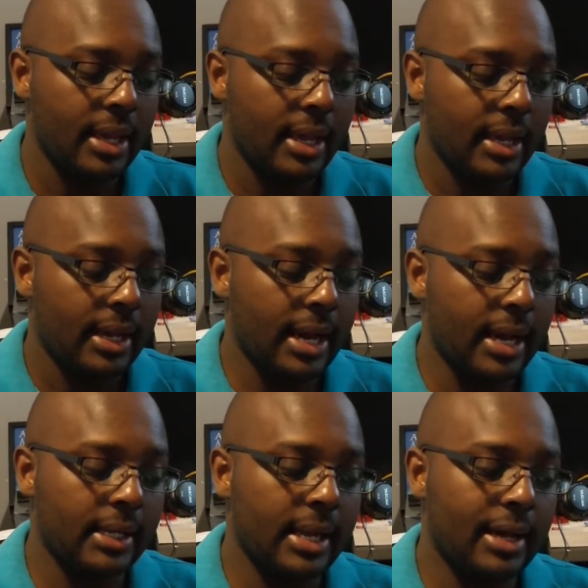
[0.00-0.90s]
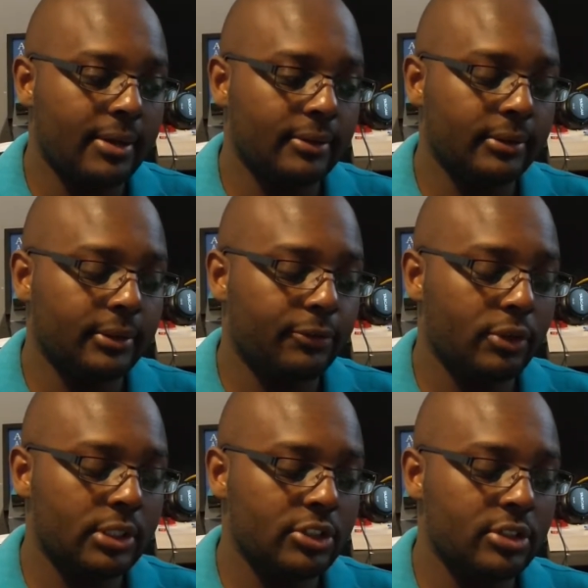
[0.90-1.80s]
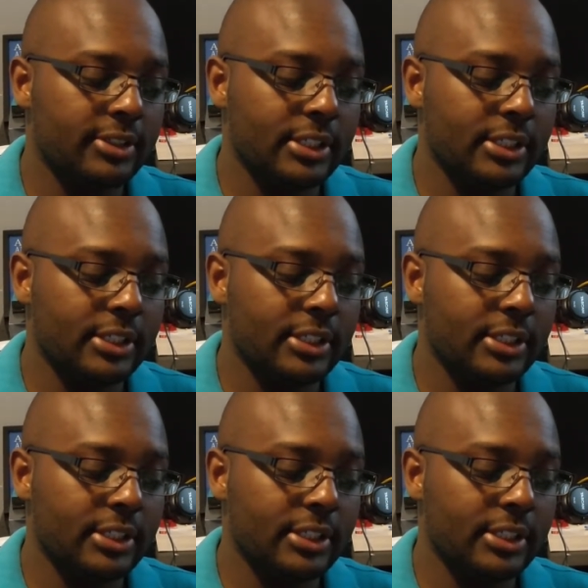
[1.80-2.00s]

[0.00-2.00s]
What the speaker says: Now, if you're just listening